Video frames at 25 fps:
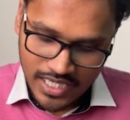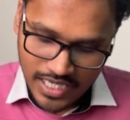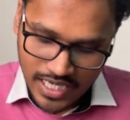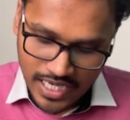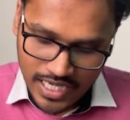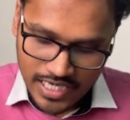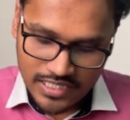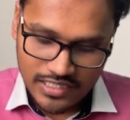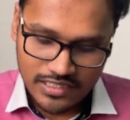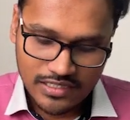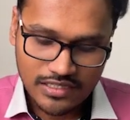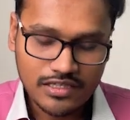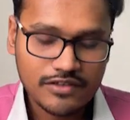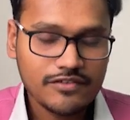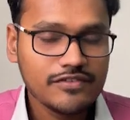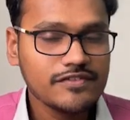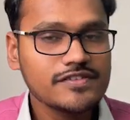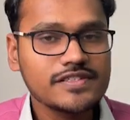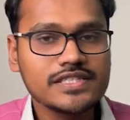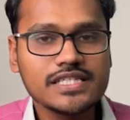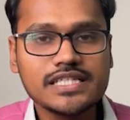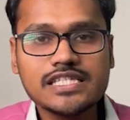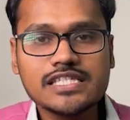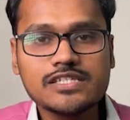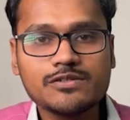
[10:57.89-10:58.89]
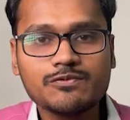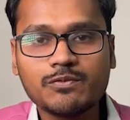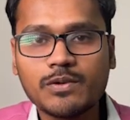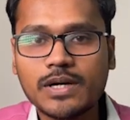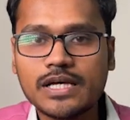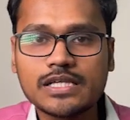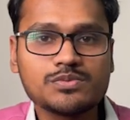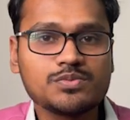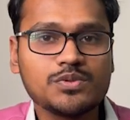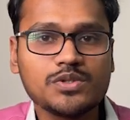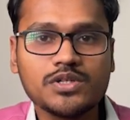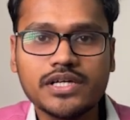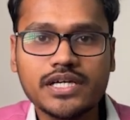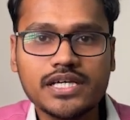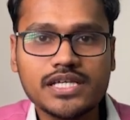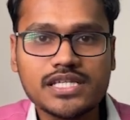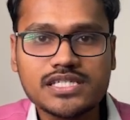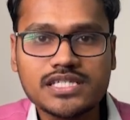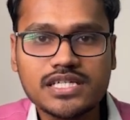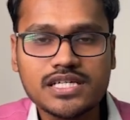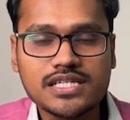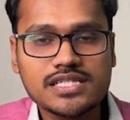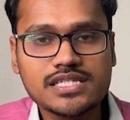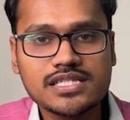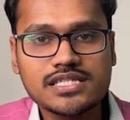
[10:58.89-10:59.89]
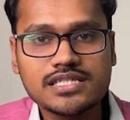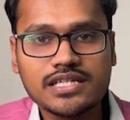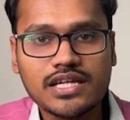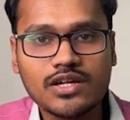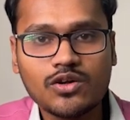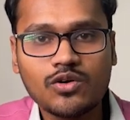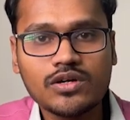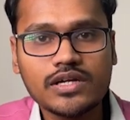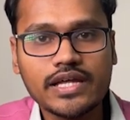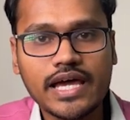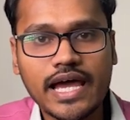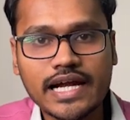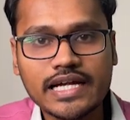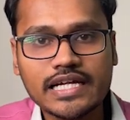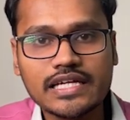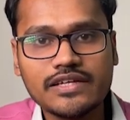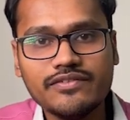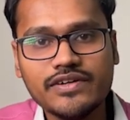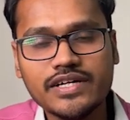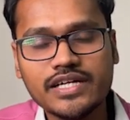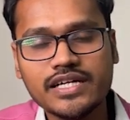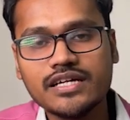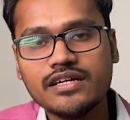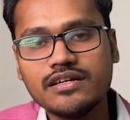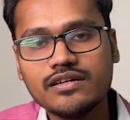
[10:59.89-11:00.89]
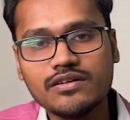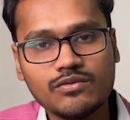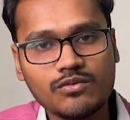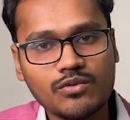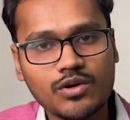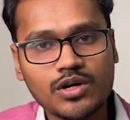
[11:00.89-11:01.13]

And if since phosphodiesterase is not activated,